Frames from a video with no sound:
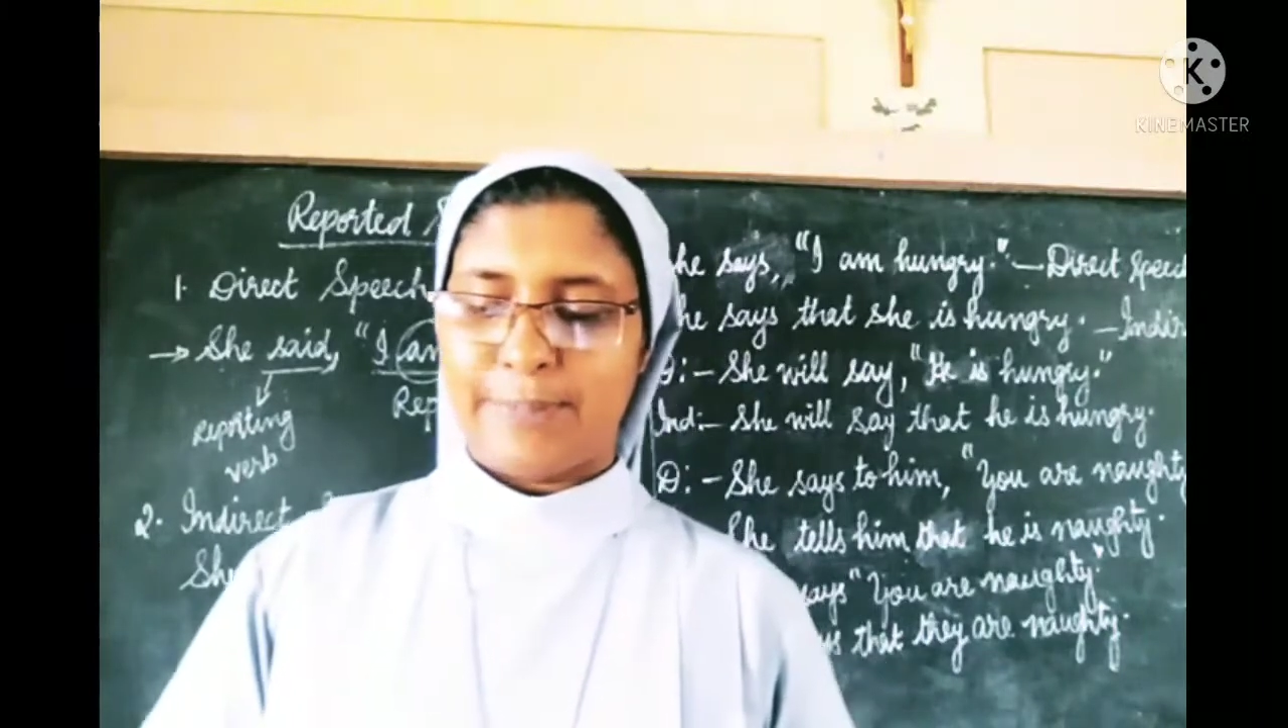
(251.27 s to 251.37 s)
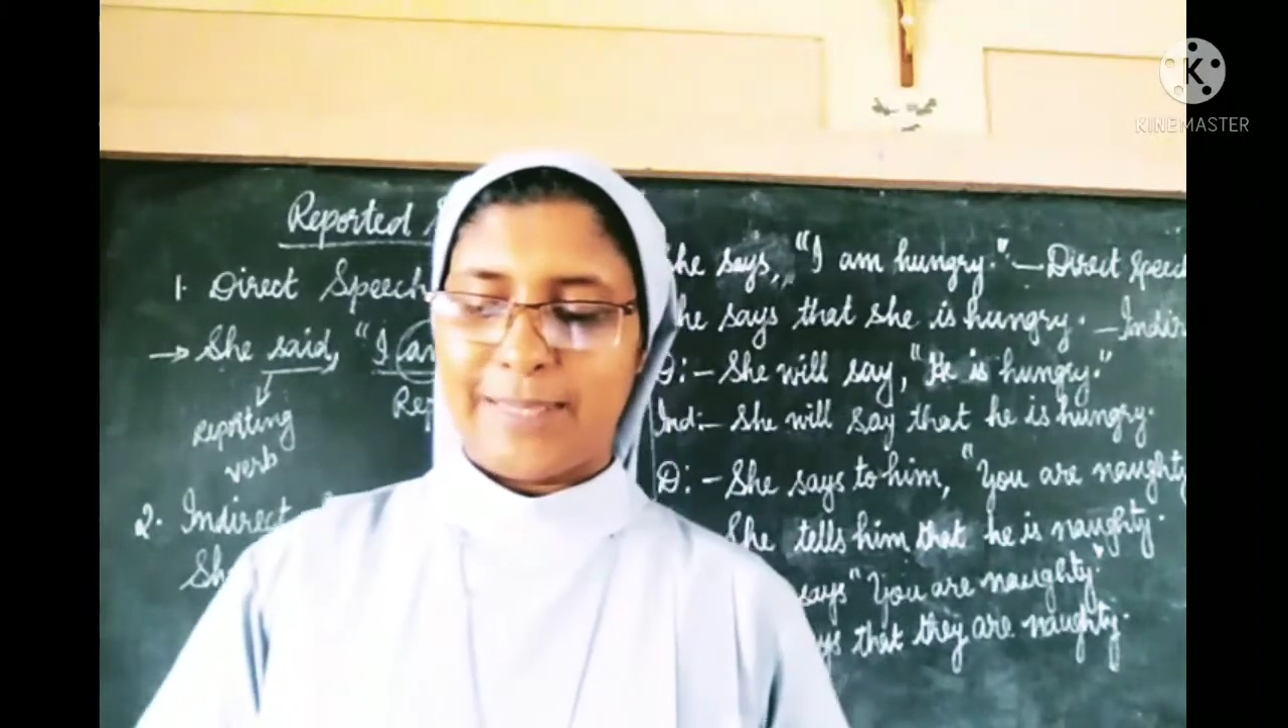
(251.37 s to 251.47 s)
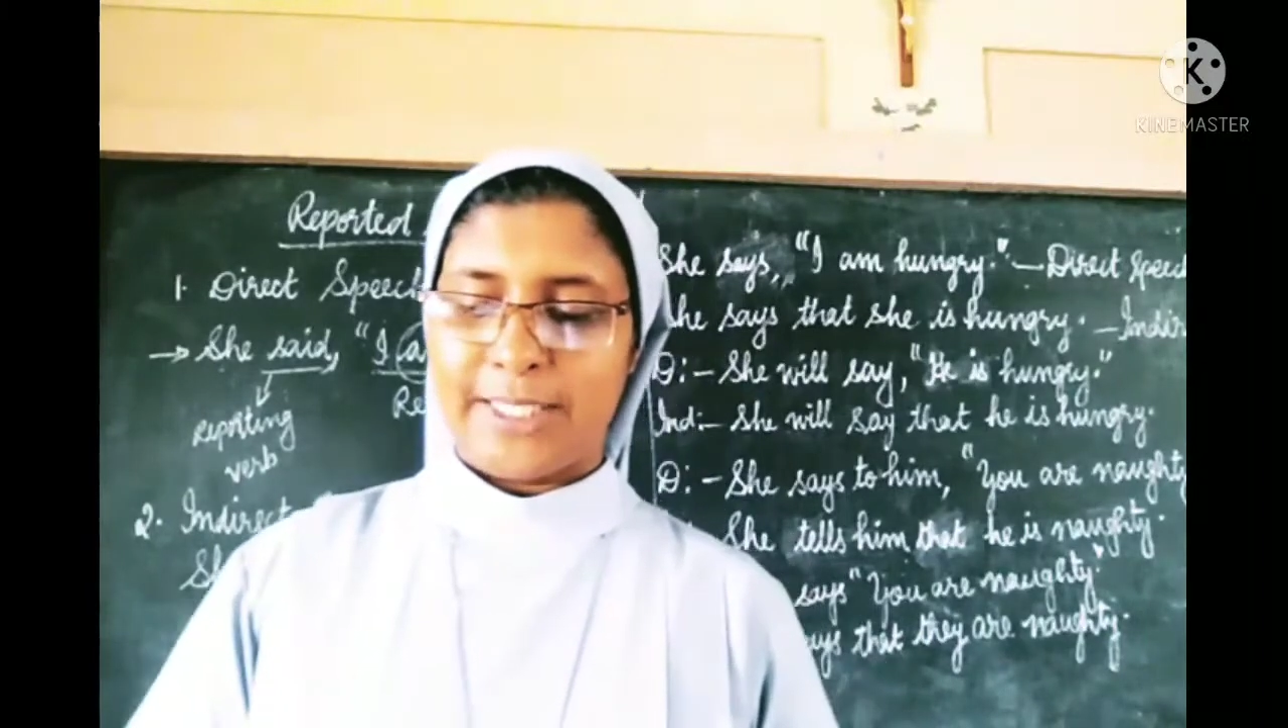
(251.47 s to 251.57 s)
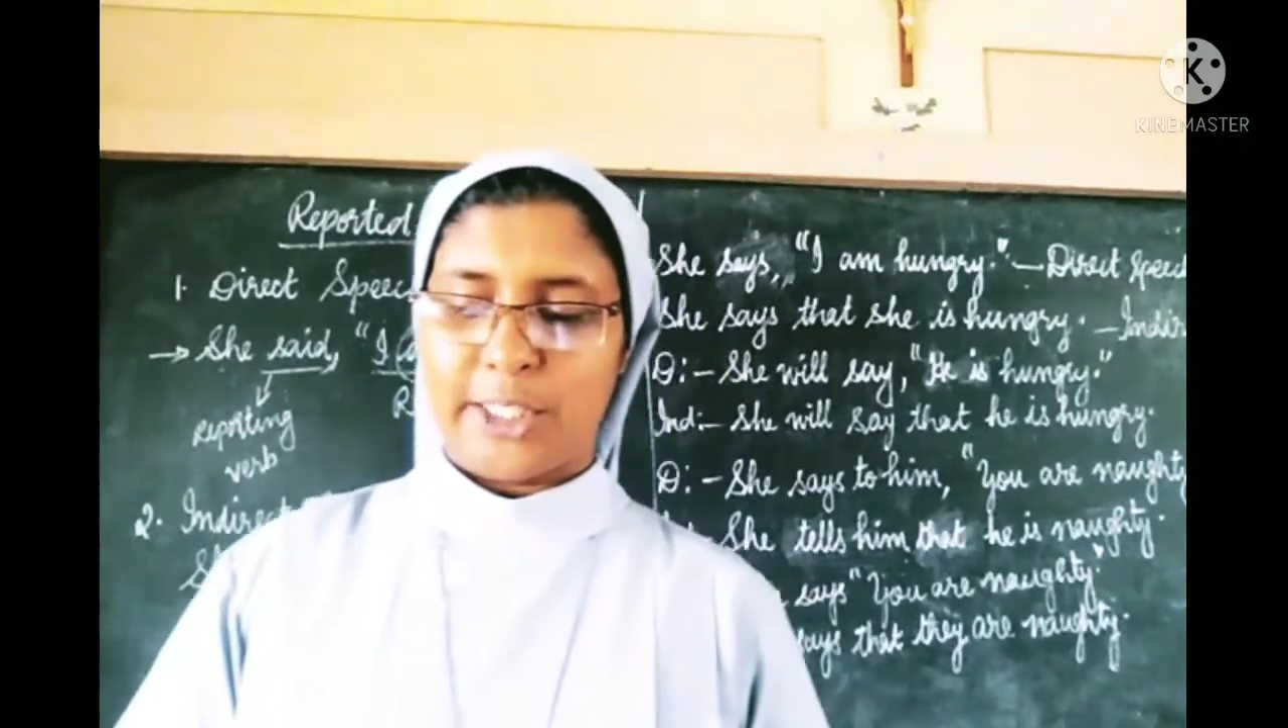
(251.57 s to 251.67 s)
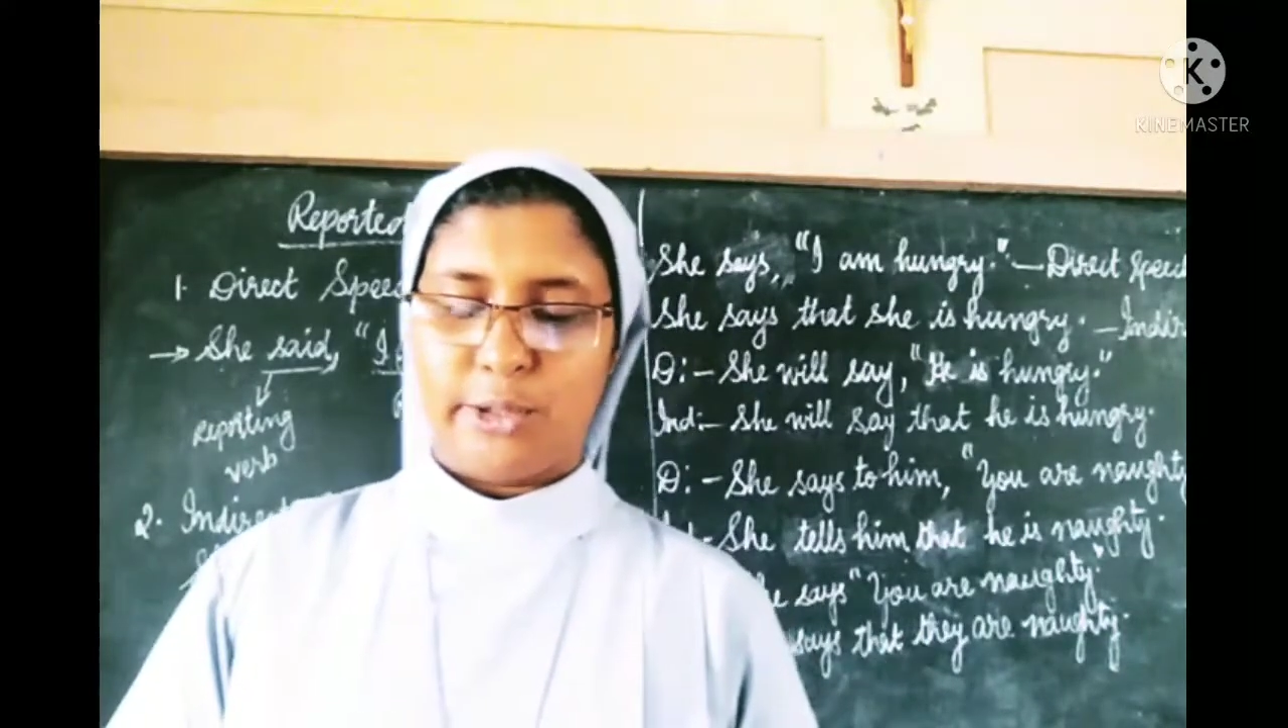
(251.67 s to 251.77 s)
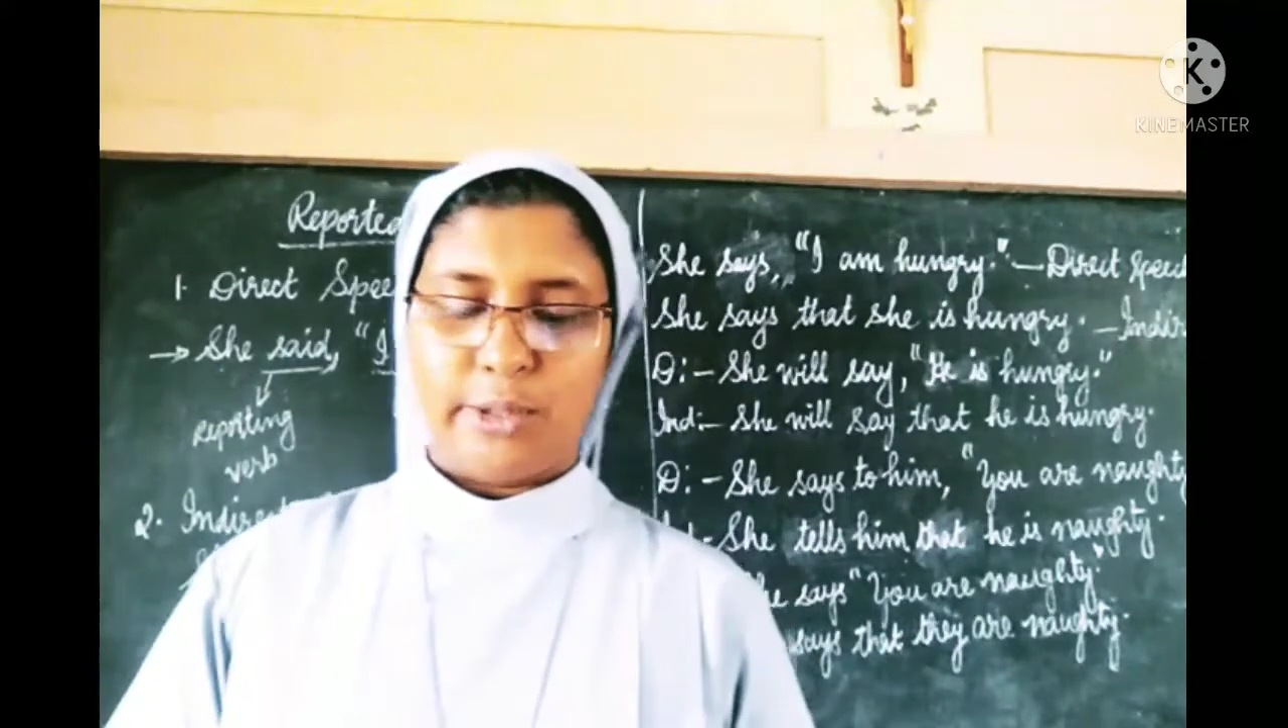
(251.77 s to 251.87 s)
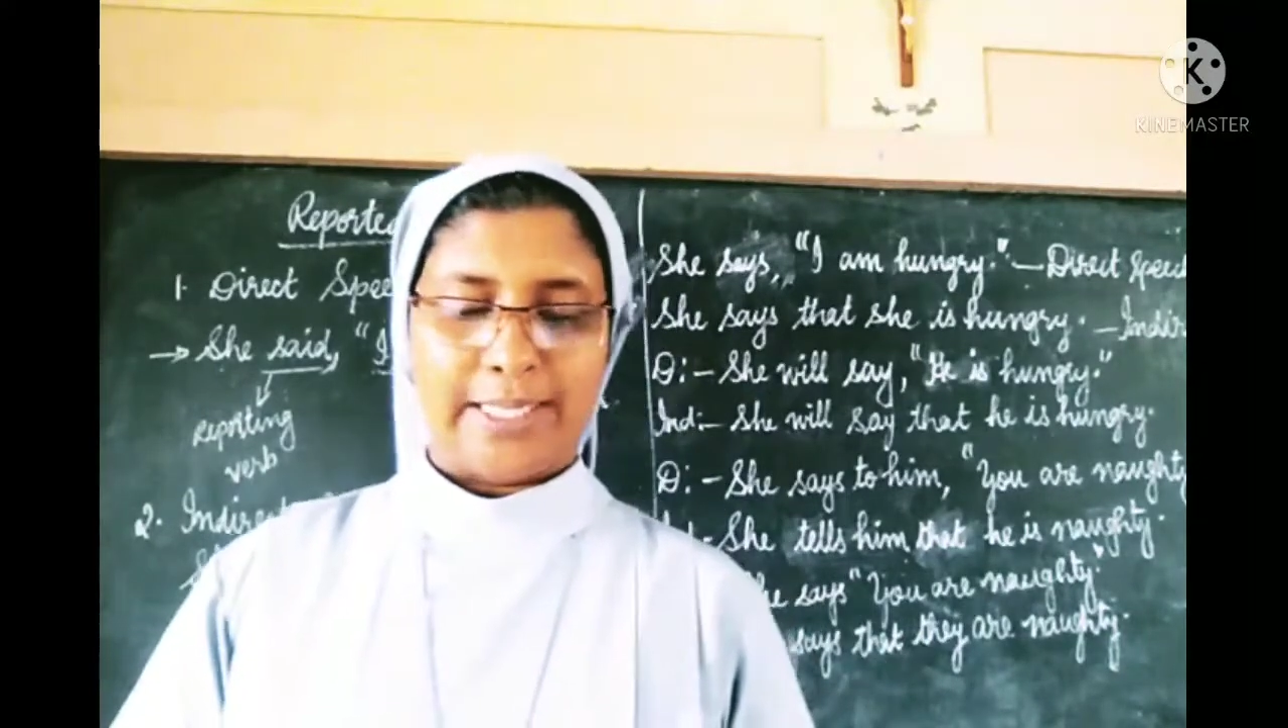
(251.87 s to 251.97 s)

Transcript: speech into